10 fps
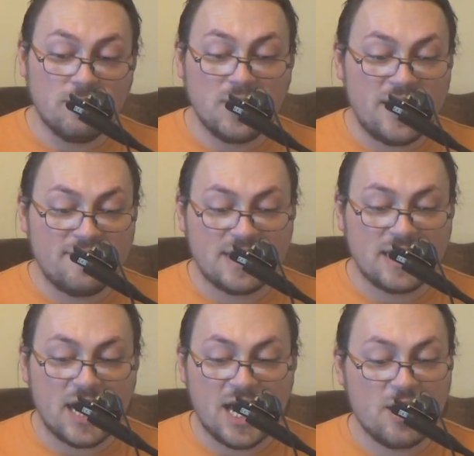who believes the
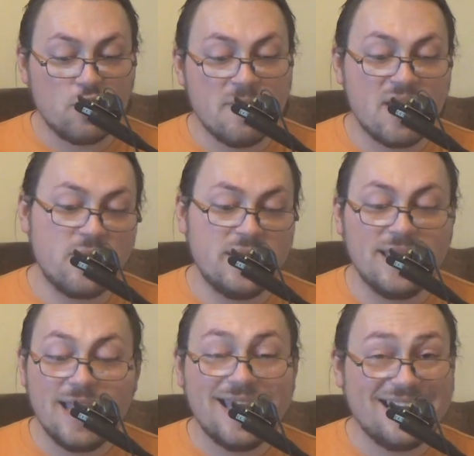guy who
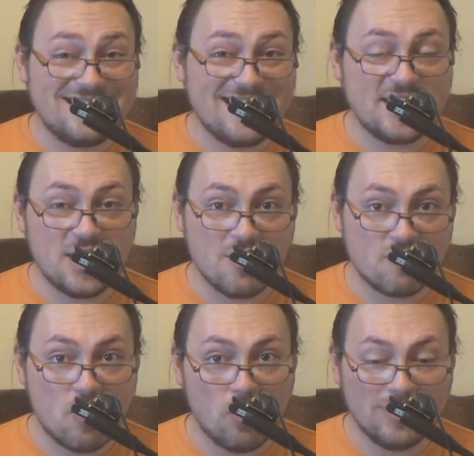married a
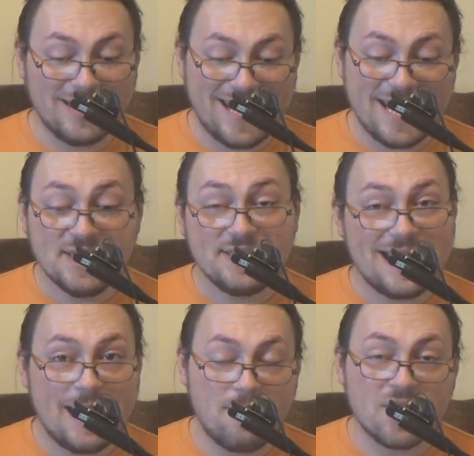six-year-old
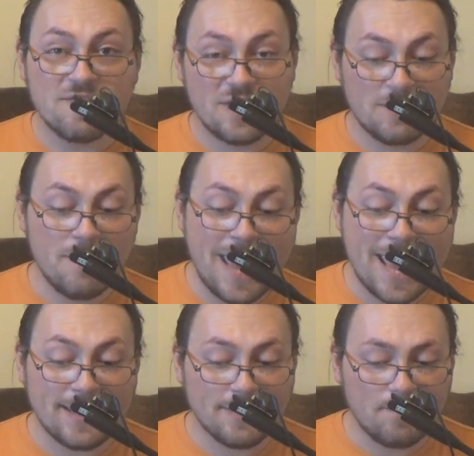is a perfect
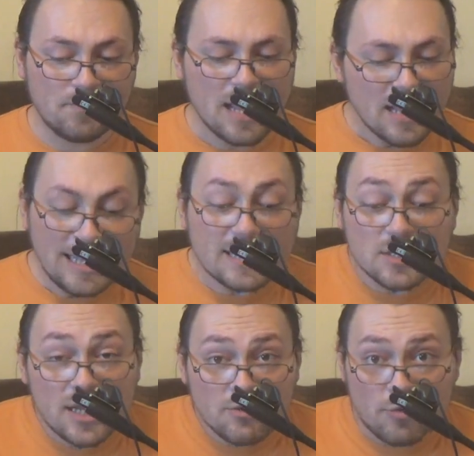man.
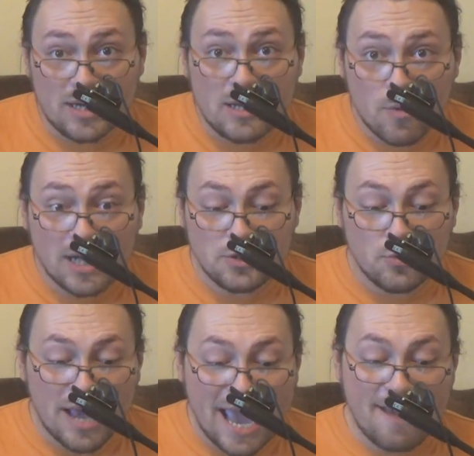That's literally what
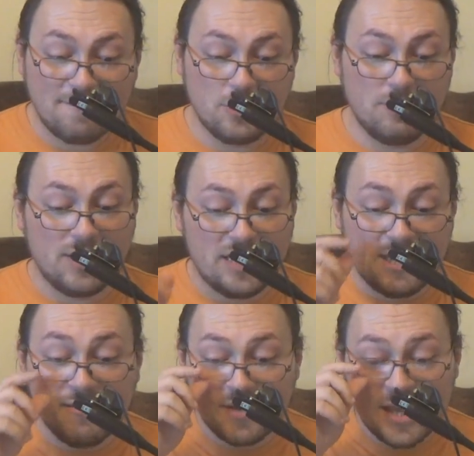you have to
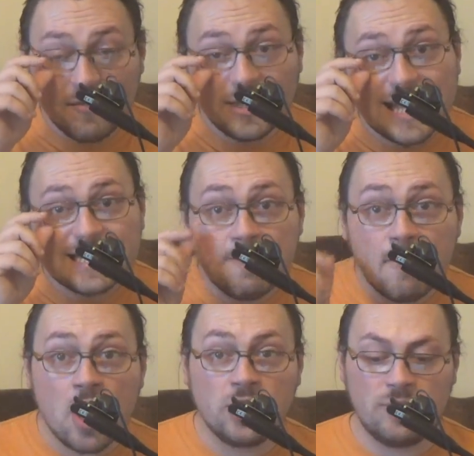believe even as a
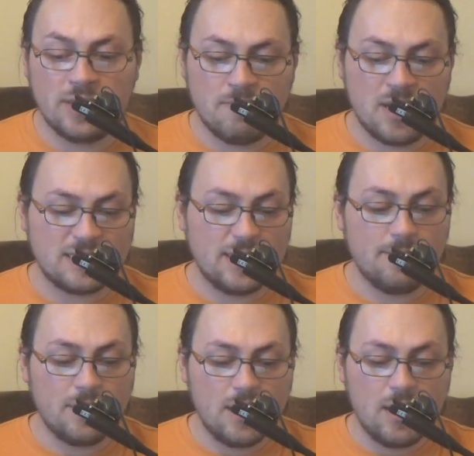moderate
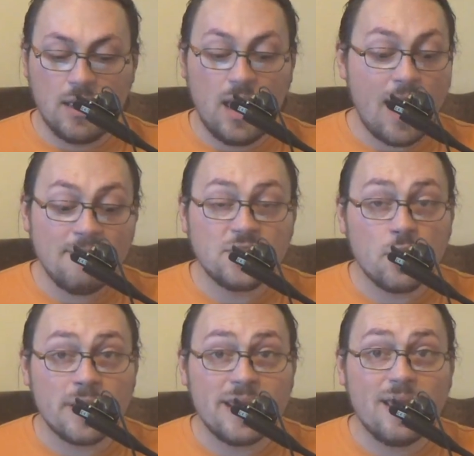Muslim. I'm
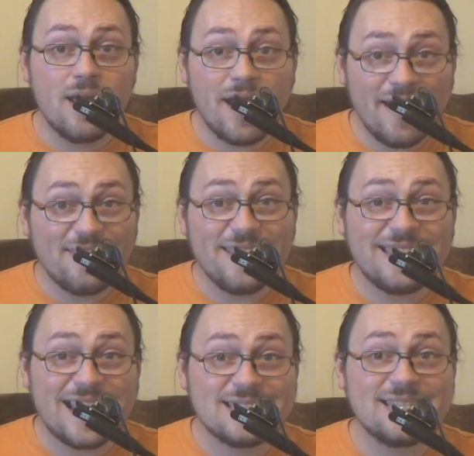sorry, I think
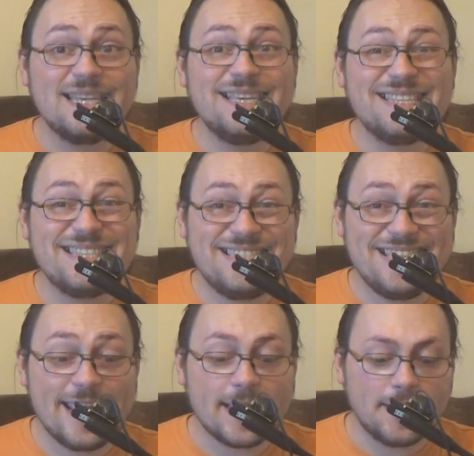that's
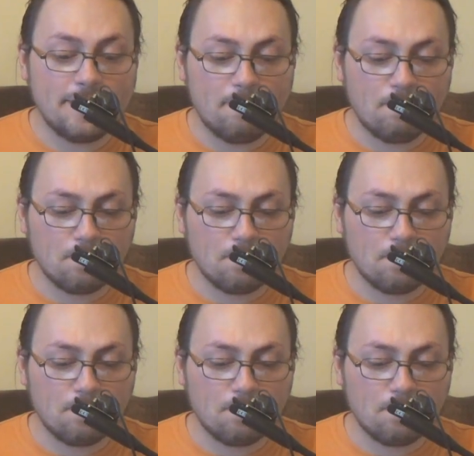sick.